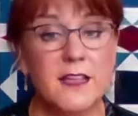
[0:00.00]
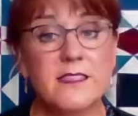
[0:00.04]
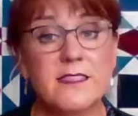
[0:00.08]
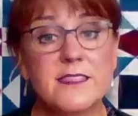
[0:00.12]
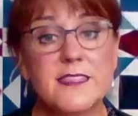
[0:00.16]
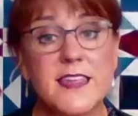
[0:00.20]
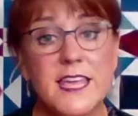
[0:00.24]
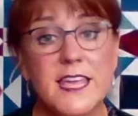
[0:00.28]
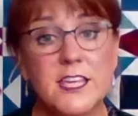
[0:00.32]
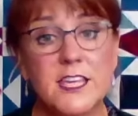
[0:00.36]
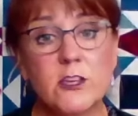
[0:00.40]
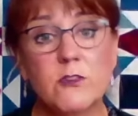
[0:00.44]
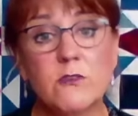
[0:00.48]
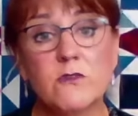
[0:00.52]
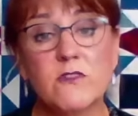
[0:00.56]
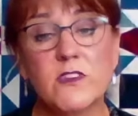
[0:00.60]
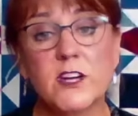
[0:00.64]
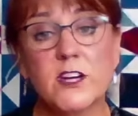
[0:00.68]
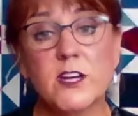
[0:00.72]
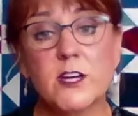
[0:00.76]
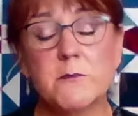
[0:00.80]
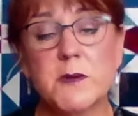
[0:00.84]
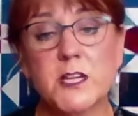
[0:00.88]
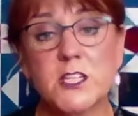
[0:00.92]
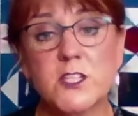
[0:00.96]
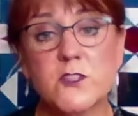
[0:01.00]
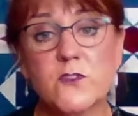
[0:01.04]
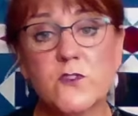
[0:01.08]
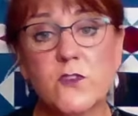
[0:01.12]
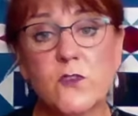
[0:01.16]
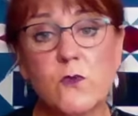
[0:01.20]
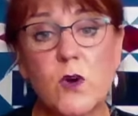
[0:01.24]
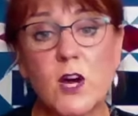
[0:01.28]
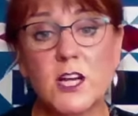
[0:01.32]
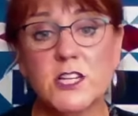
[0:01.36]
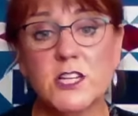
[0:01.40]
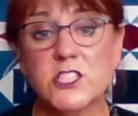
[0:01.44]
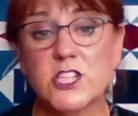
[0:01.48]
Thank you very much for
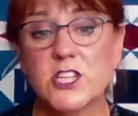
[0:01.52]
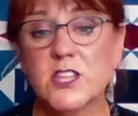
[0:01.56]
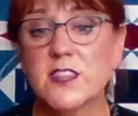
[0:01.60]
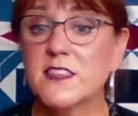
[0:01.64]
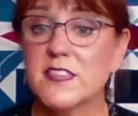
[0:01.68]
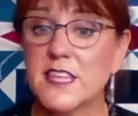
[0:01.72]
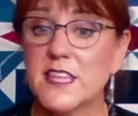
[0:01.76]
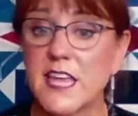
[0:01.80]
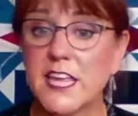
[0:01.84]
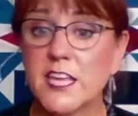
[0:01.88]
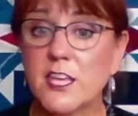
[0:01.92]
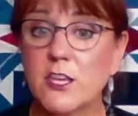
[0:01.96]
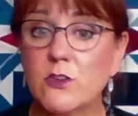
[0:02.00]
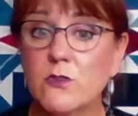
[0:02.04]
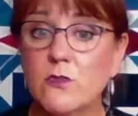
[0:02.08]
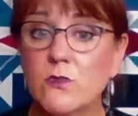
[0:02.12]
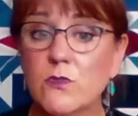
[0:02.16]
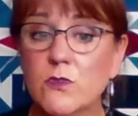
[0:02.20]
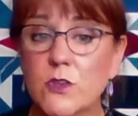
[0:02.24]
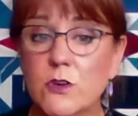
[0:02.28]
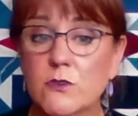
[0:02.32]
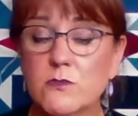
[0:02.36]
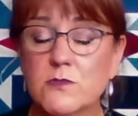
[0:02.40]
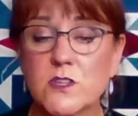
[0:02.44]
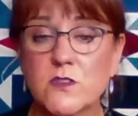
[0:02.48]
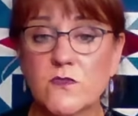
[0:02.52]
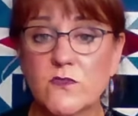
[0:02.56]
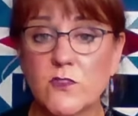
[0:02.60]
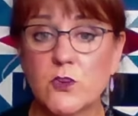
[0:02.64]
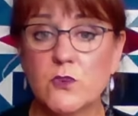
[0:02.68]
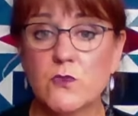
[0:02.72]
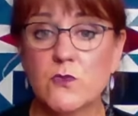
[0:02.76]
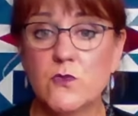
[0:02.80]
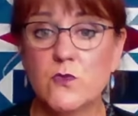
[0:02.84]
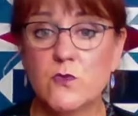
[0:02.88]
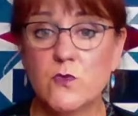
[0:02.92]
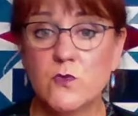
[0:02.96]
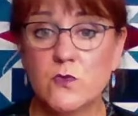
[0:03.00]
watching. Thank you, those of you
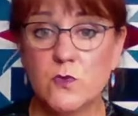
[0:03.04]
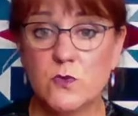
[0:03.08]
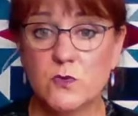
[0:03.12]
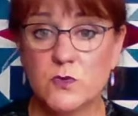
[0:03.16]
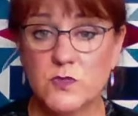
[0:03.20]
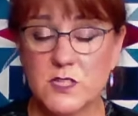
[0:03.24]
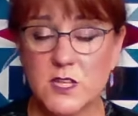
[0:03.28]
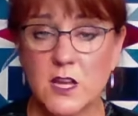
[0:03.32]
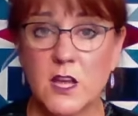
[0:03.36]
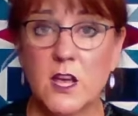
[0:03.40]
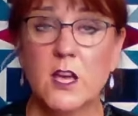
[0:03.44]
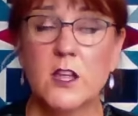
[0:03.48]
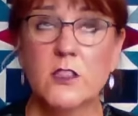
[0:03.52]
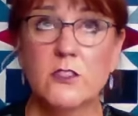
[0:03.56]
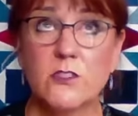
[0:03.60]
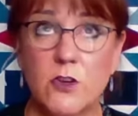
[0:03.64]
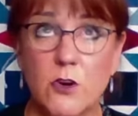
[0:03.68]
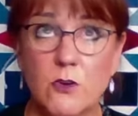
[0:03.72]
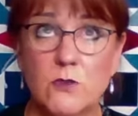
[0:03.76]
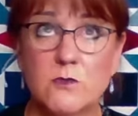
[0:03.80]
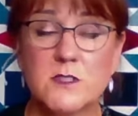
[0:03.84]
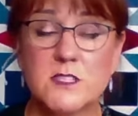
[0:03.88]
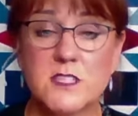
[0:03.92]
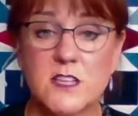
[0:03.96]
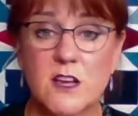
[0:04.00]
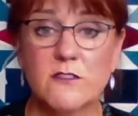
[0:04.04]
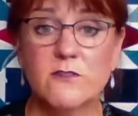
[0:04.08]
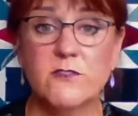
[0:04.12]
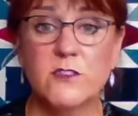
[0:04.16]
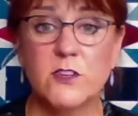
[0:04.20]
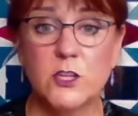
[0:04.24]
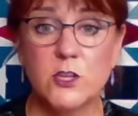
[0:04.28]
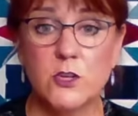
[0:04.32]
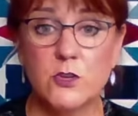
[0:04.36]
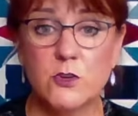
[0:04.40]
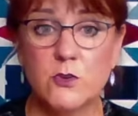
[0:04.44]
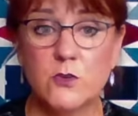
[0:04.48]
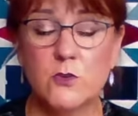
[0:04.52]
who, those of
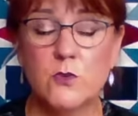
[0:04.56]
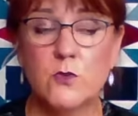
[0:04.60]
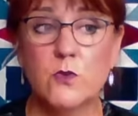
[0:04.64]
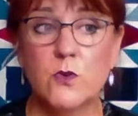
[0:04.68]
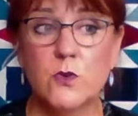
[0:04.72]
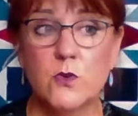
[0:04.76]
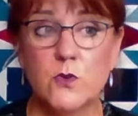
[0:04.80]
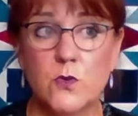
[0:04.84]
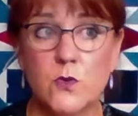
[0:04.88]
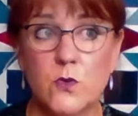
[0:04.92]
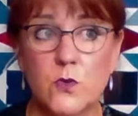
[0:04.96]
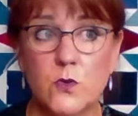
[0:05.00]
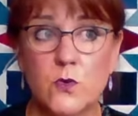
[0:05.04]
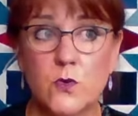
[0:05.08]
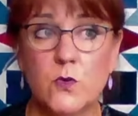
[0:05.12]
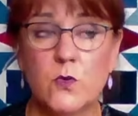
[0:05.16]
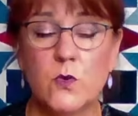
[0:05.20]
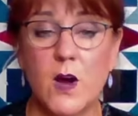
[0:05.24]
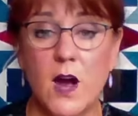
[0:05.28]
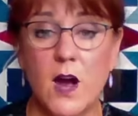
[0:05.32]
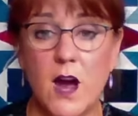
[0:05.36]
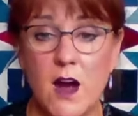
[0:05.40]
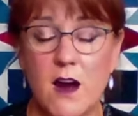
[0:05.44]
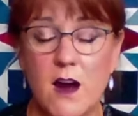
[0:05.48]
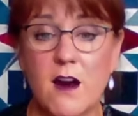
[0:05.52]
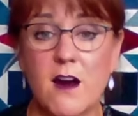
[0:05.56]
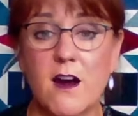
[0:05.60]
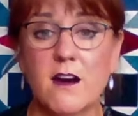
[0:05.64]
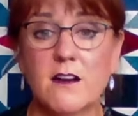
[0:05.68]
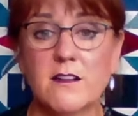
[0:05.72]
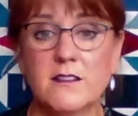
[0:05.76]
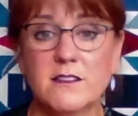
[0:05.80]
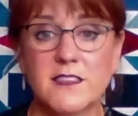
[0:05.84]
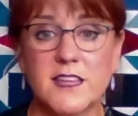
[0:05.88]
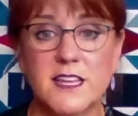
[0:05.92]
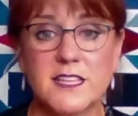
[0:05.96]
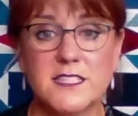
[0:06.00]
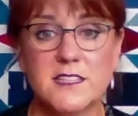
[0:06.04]
you who are,
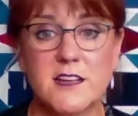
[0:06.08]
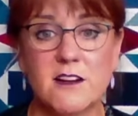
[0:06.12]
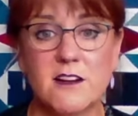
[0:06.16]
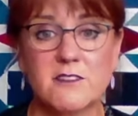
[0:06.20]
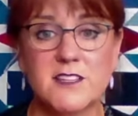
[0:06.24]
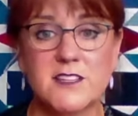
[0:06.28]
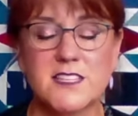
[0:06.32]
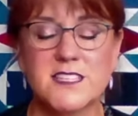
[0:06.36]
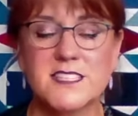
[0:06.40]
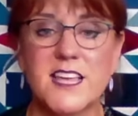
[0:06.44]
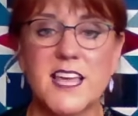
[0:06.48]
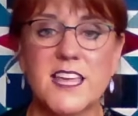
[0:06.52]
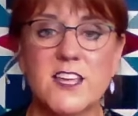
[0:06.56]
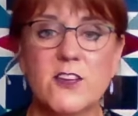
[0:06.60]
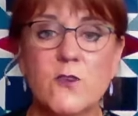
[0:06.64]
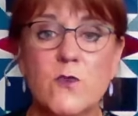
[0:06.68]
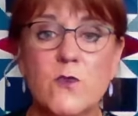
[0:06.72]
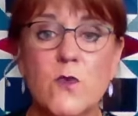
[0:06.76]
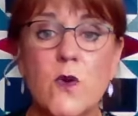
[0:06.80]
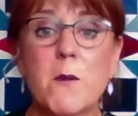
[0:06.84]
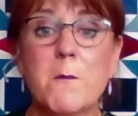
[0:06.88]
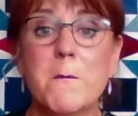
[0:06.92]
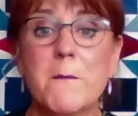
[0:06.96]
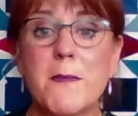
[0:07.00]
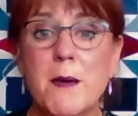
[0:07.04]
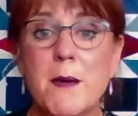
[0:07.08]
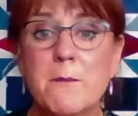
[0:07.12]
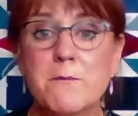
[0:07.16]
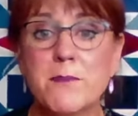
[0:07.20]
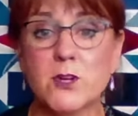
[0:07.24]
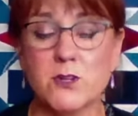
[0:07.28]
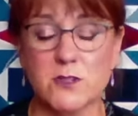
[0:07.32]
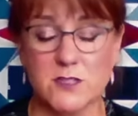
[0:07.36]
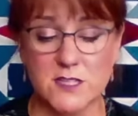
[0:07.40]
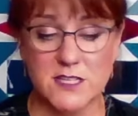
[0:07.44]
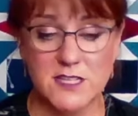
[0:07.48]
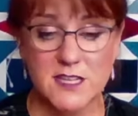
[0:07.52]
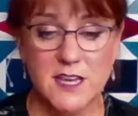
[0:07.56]
that's hard to say, who are
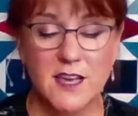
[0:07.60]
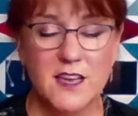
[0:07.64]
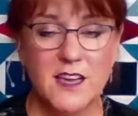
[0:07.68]
members.